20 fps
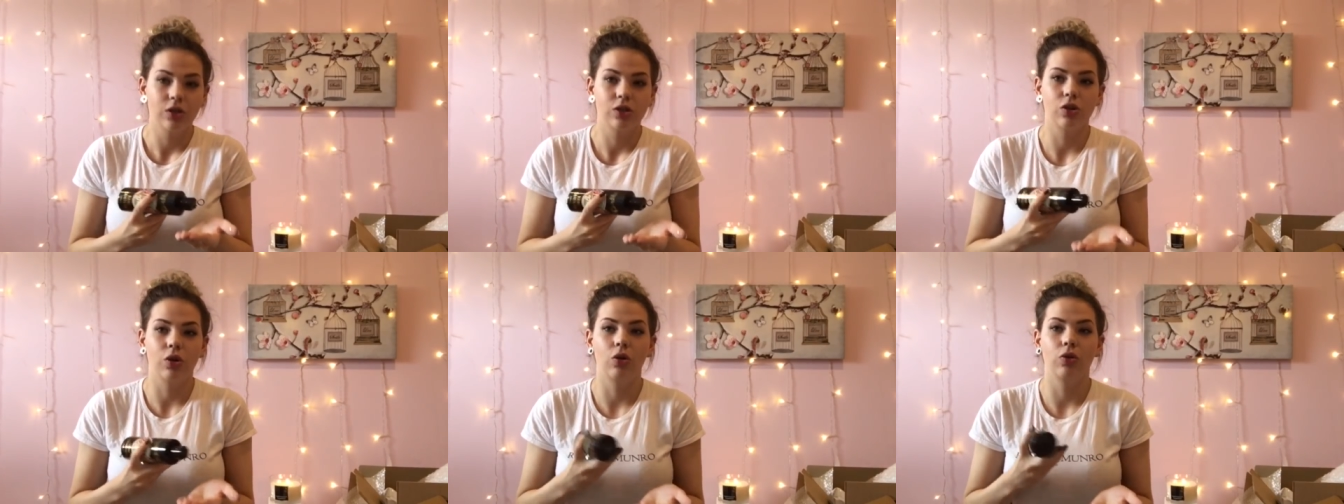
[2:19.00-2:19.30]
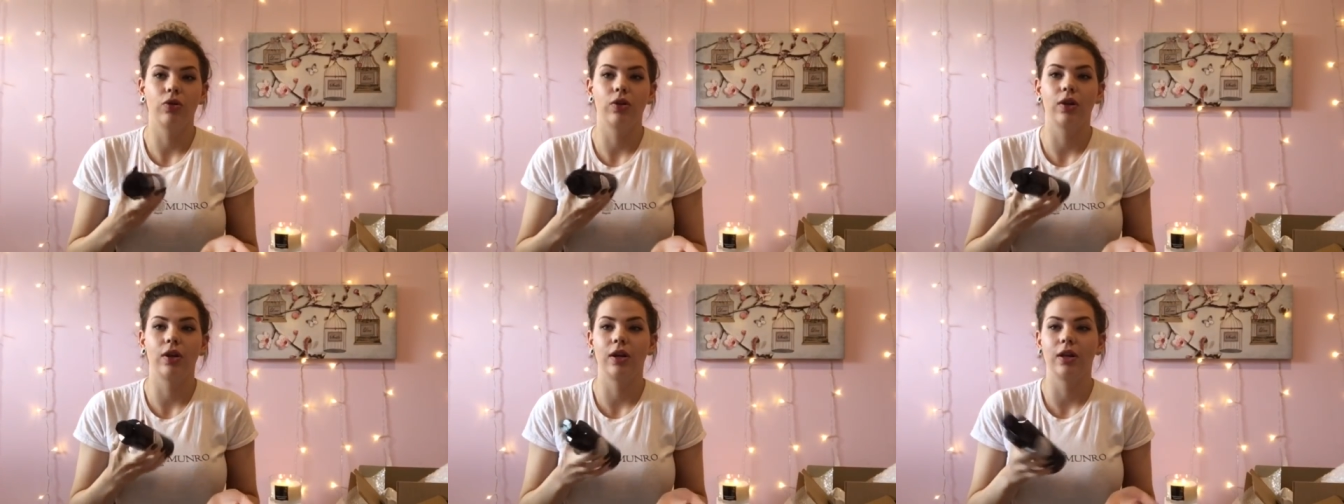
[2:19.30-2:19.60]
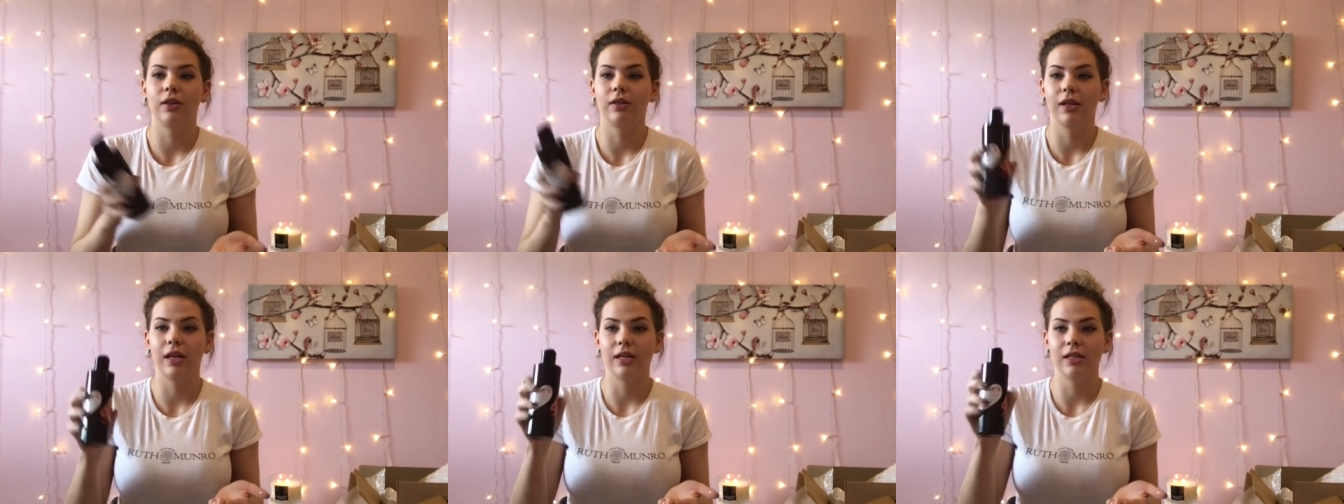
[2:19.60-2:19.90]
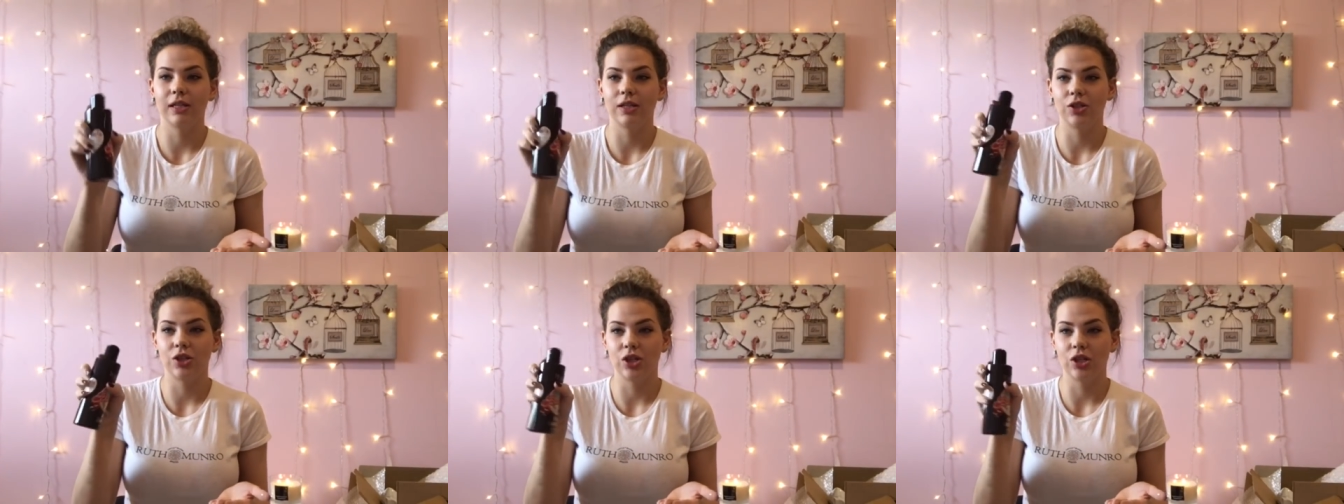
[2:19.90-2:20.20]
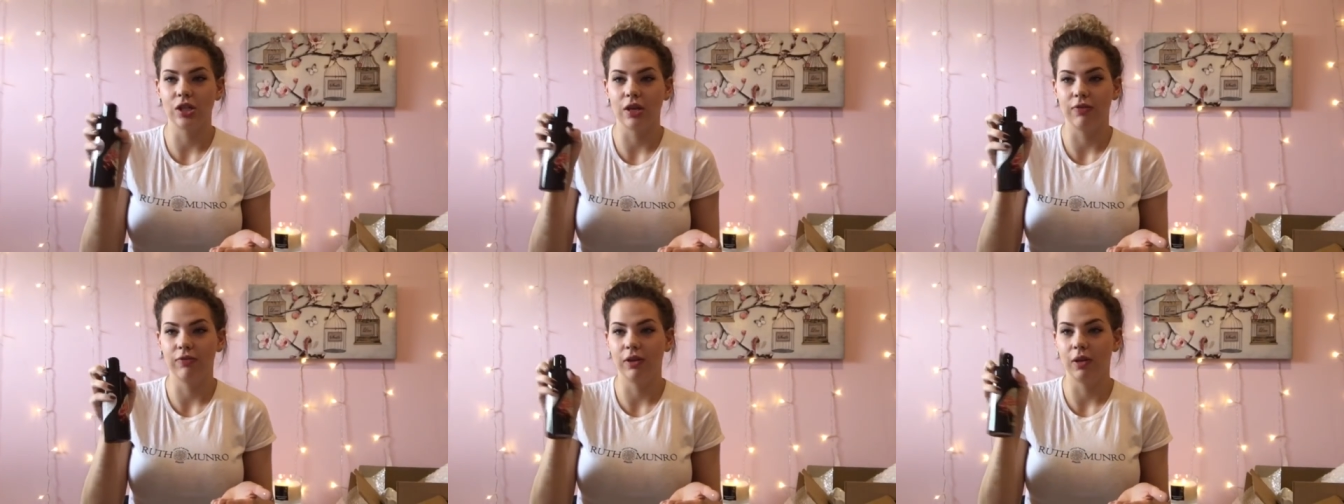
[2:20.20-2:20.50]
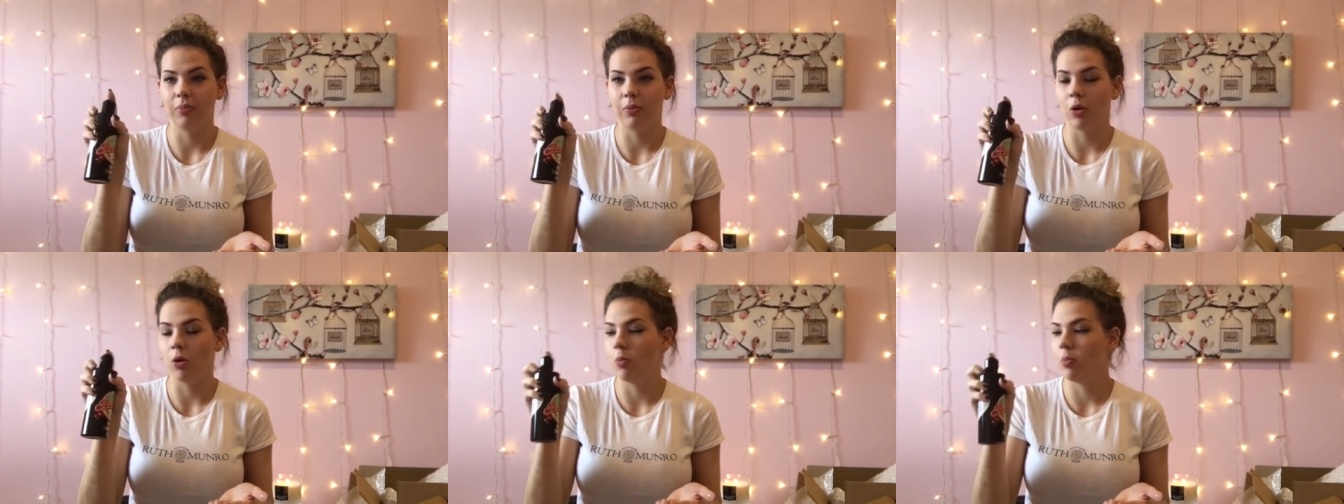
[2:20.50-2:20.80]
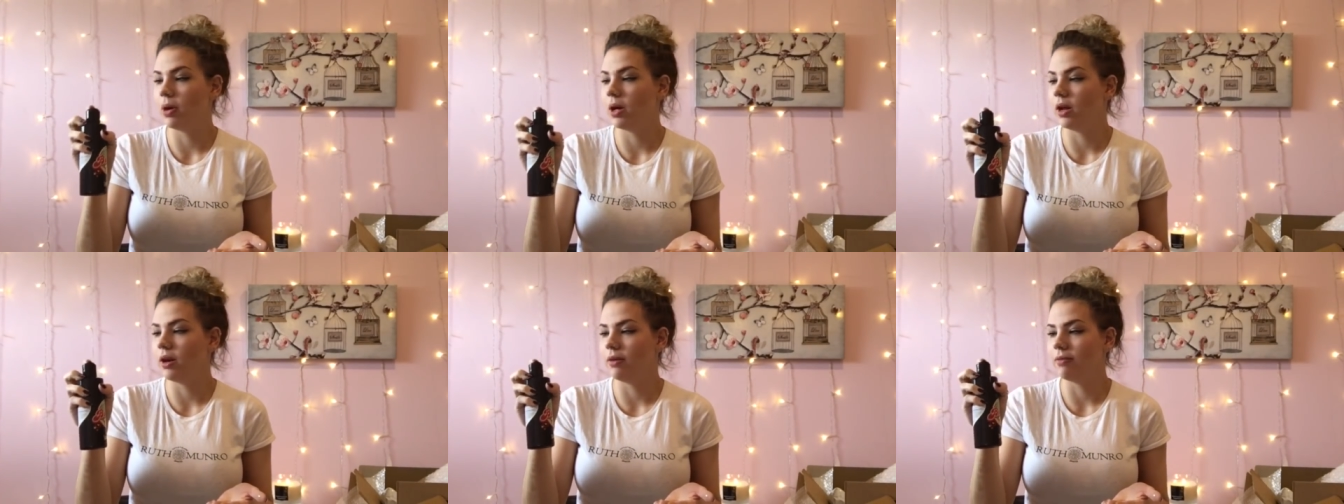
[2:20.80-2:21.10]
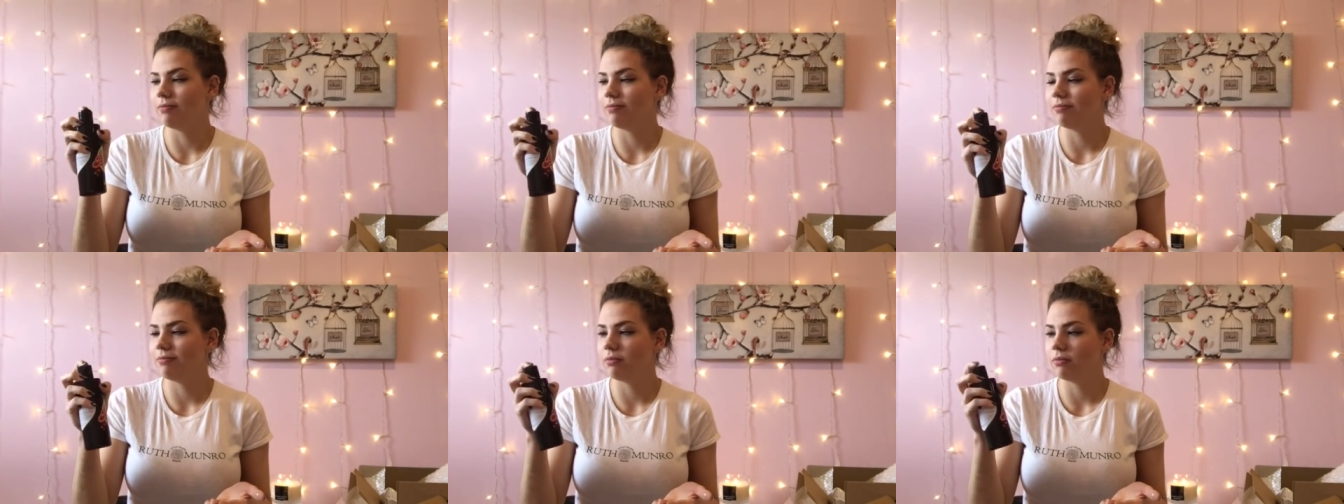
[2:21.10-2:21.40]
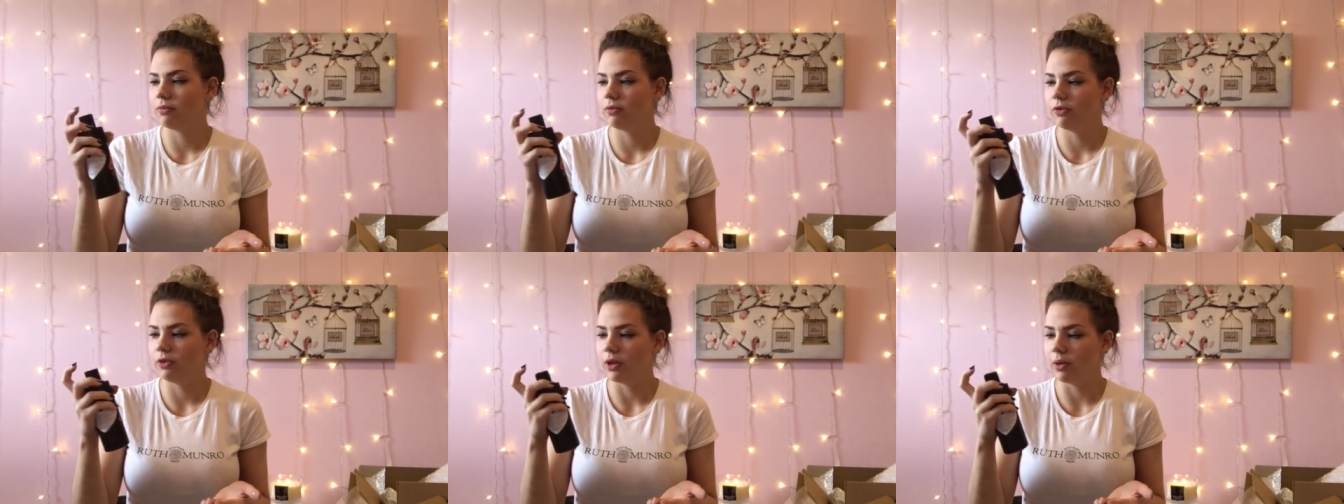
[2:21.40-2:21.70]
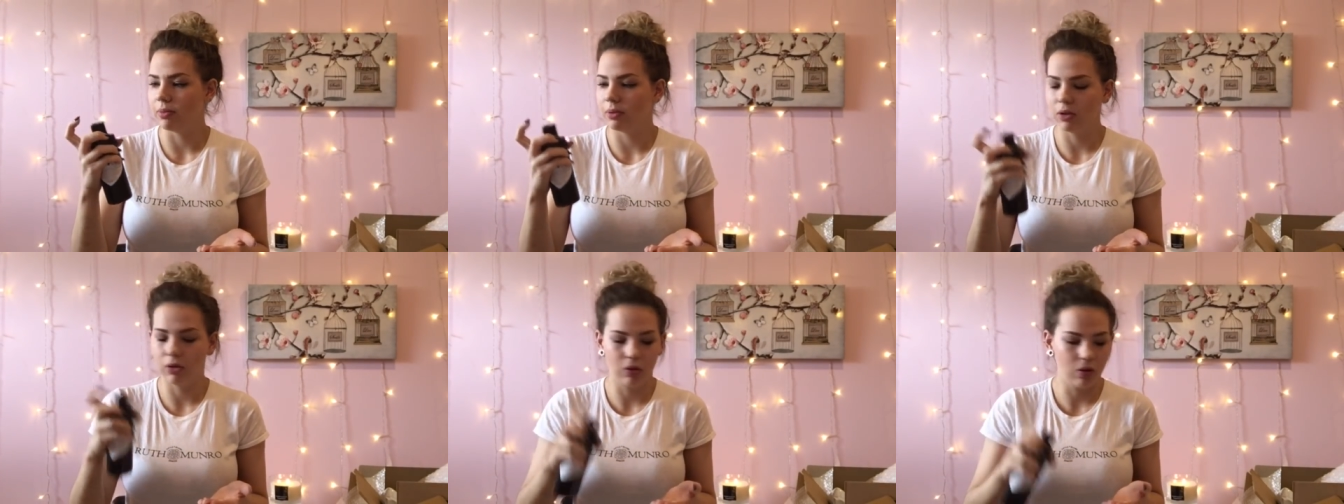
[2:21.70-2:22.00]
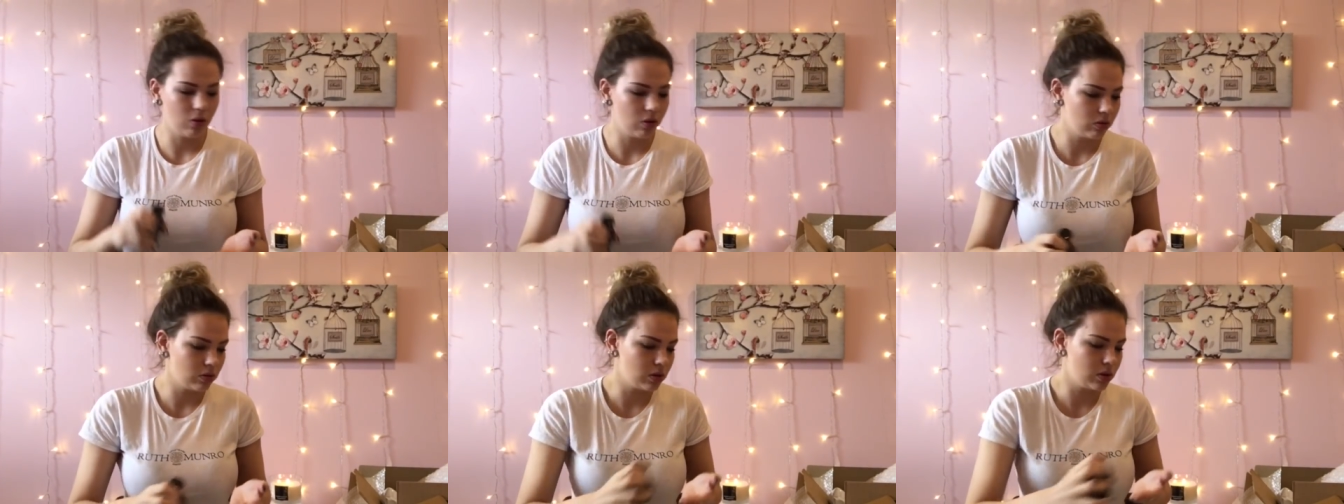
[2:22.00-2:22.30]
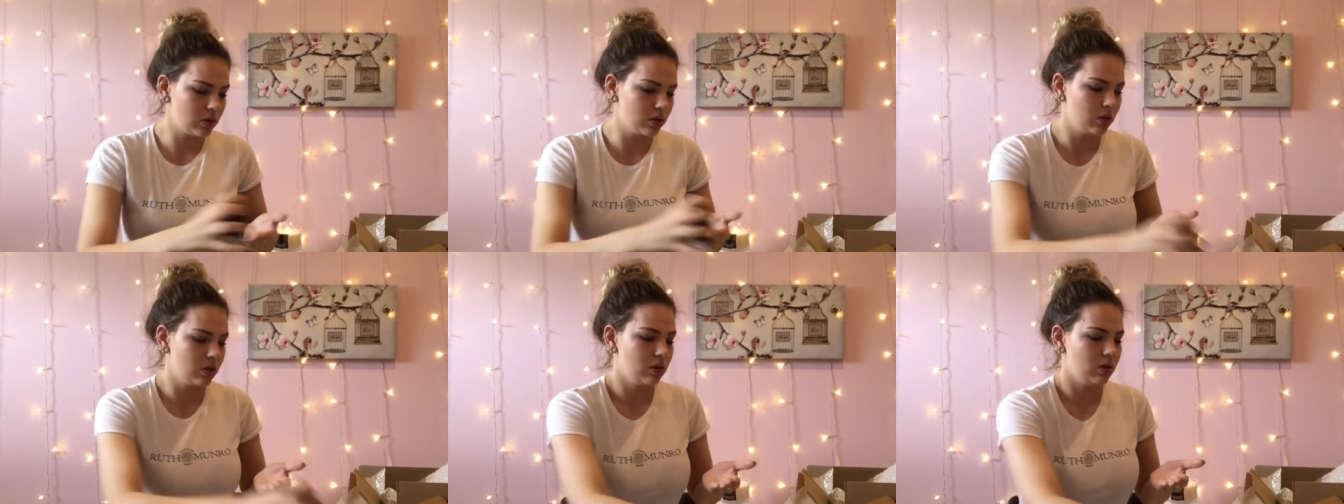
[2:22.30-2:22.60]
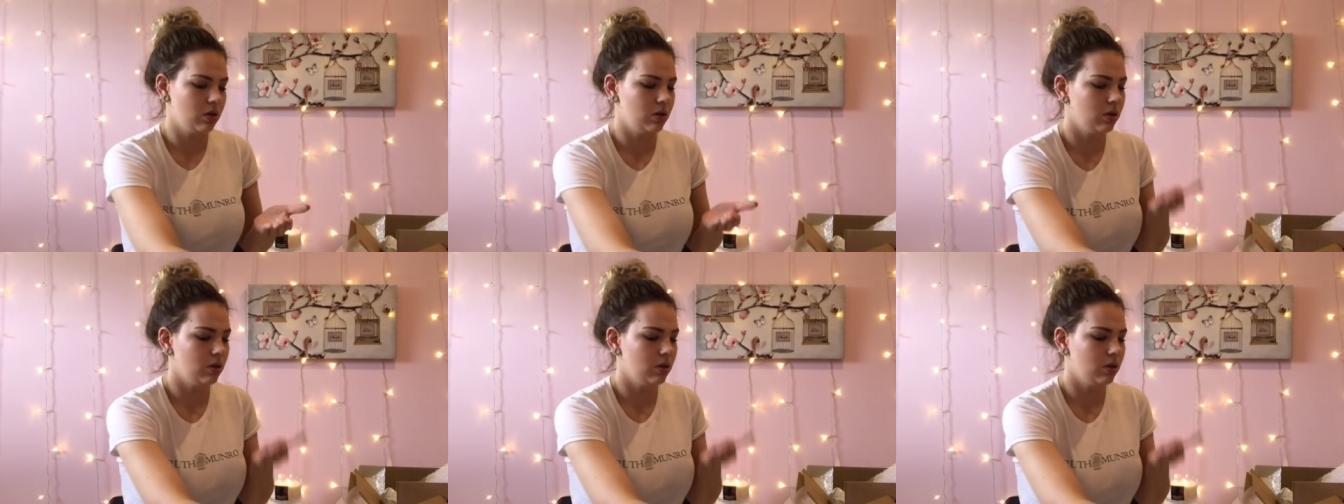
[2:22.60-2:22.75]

So the lid is just a flip open, flip close.